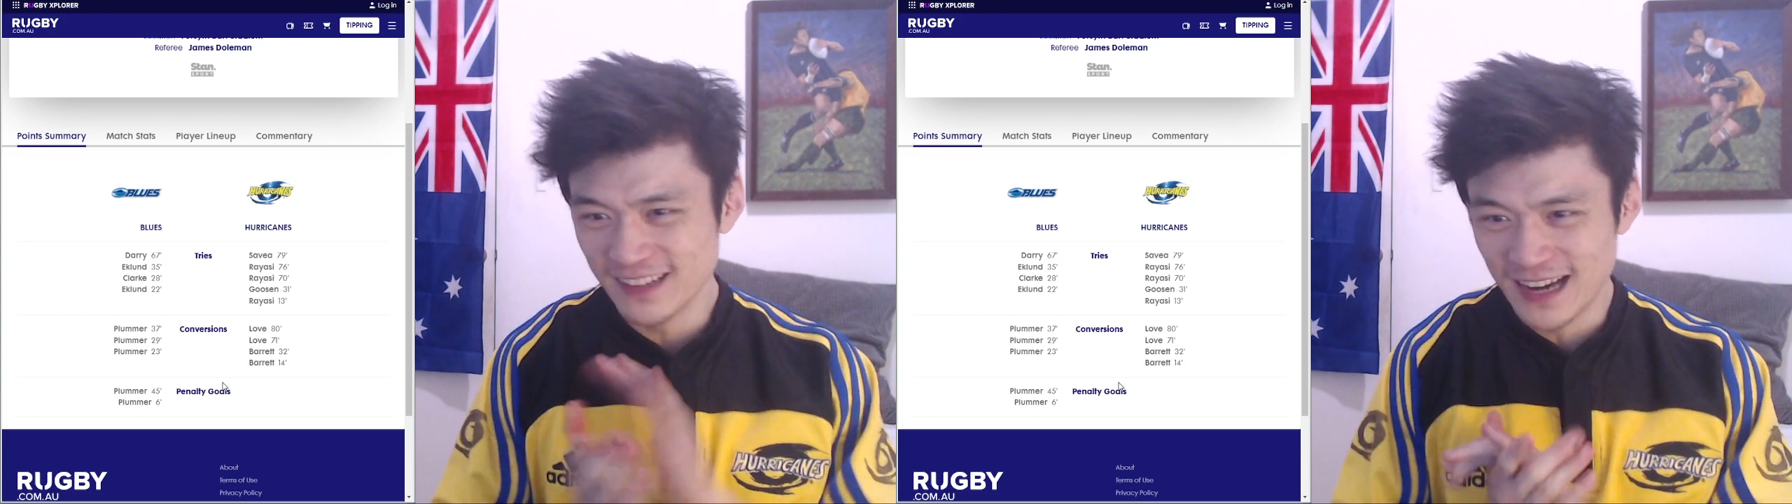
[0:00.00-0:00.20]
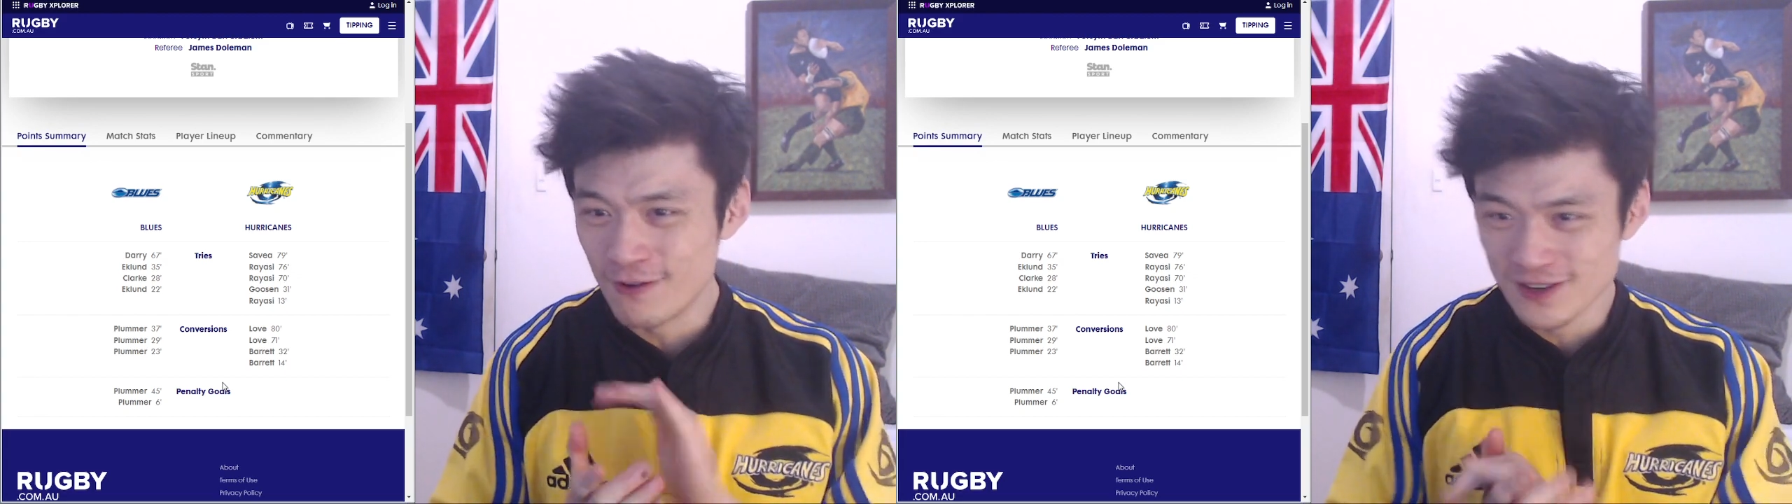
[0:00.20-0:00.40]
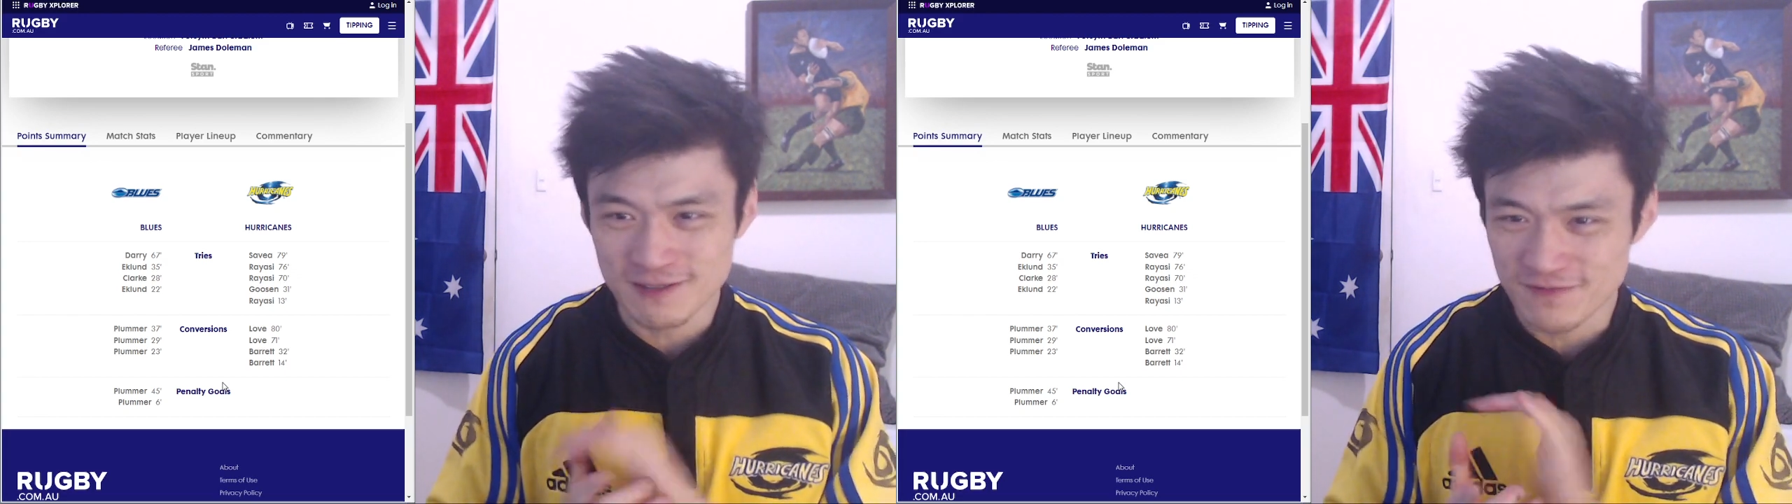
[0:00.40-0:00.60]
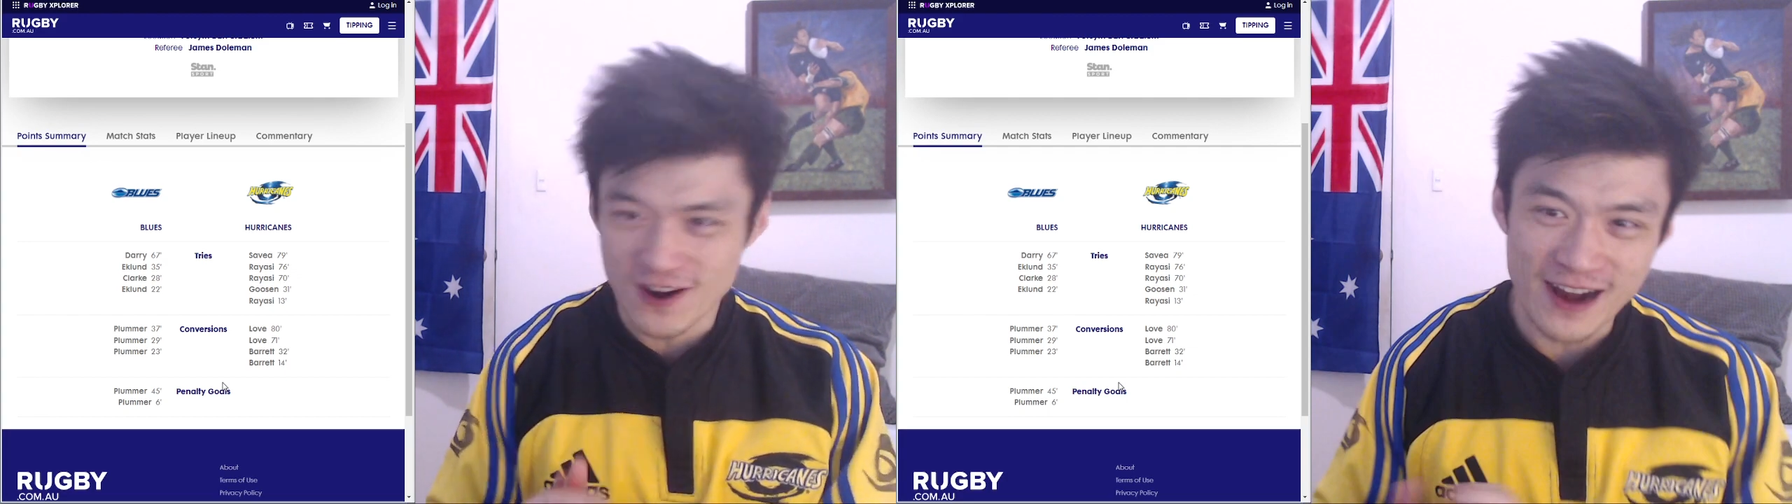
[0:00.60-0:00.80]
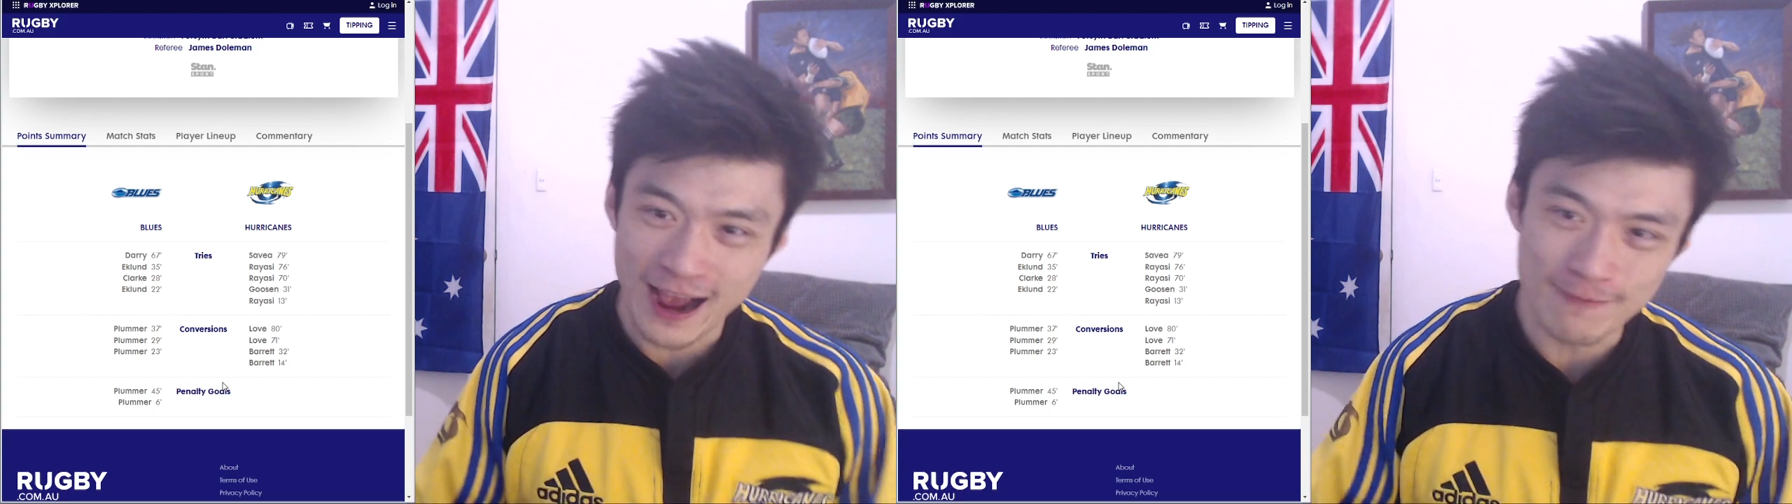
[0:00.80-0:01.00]
I was
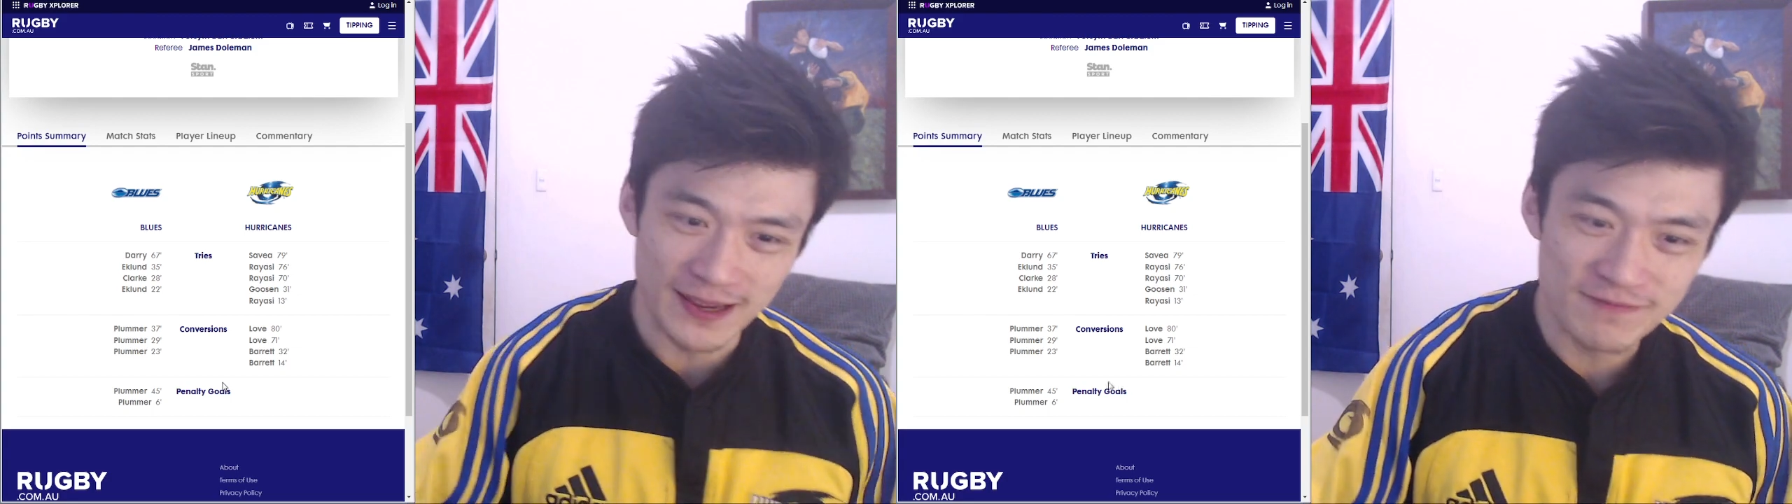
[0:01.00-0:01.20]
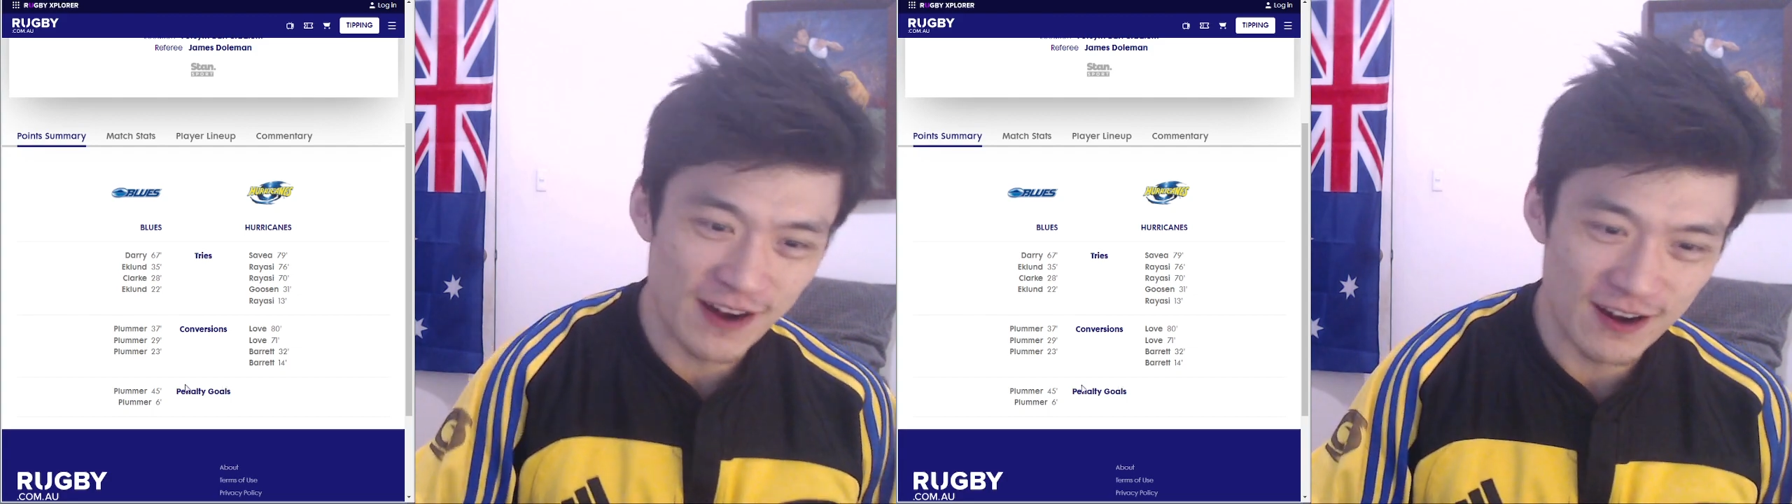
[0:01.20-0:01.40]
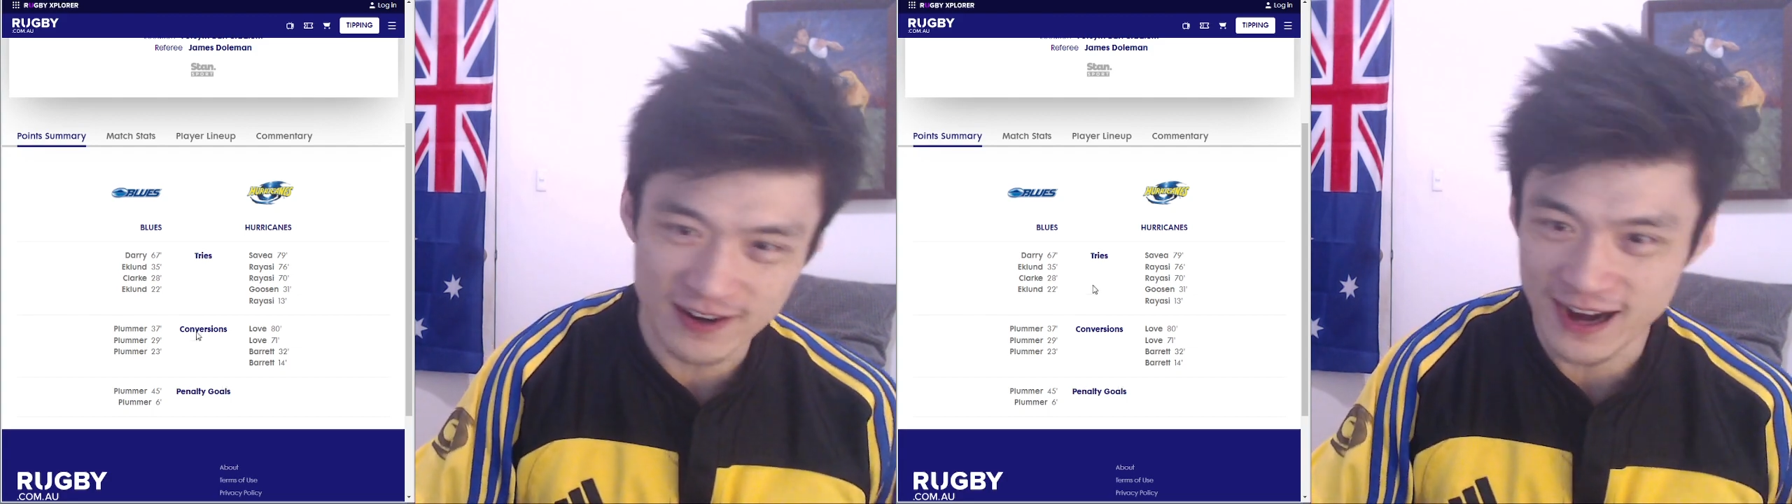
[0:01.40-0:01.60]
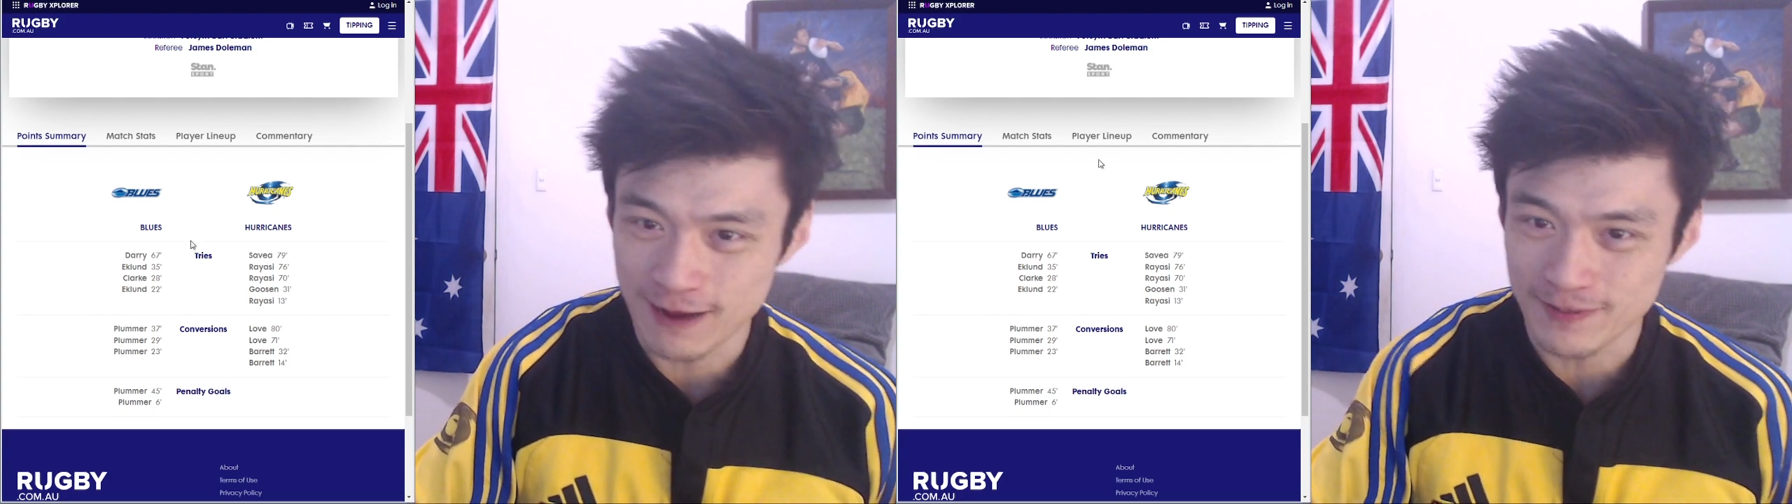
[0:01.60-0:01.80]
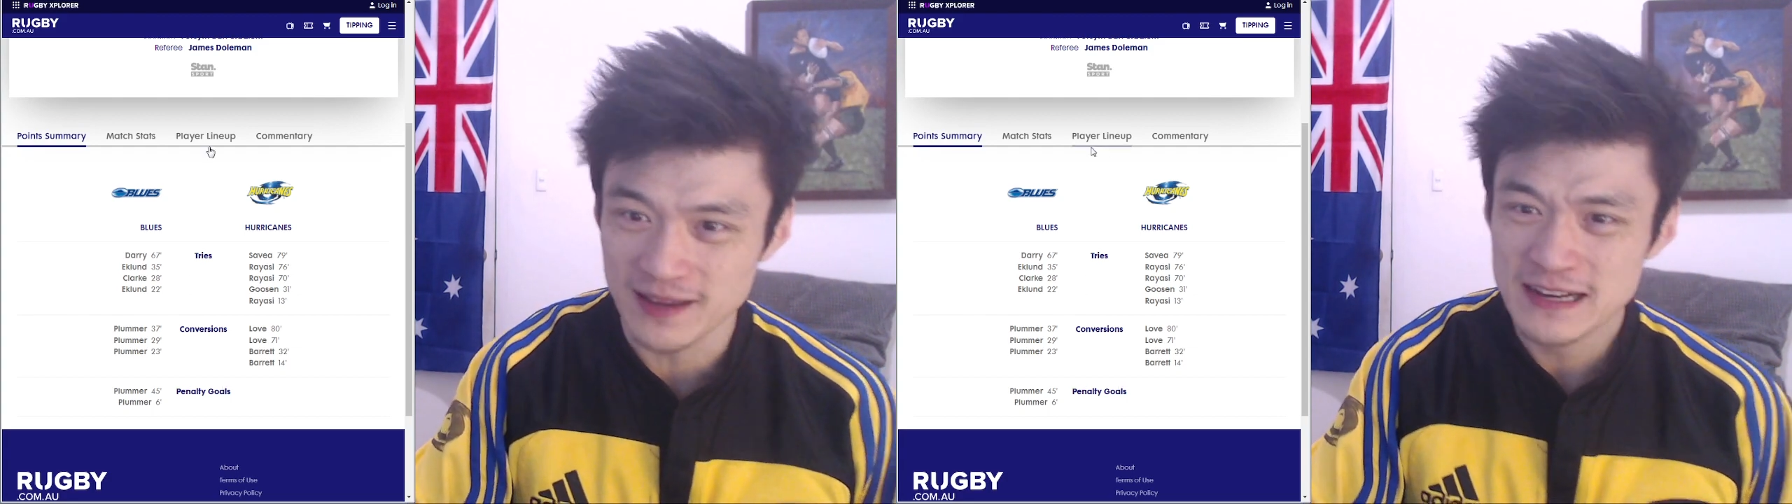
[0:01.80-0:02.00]
very happy, very
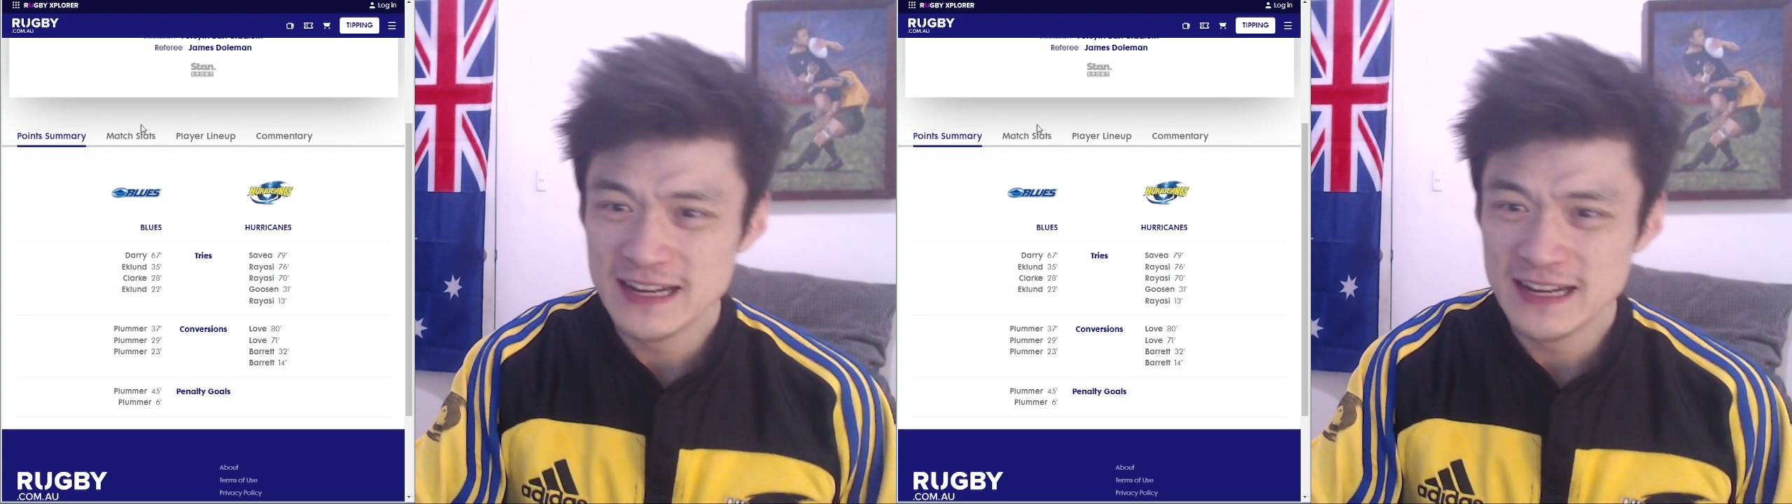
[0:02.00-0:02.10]
happy.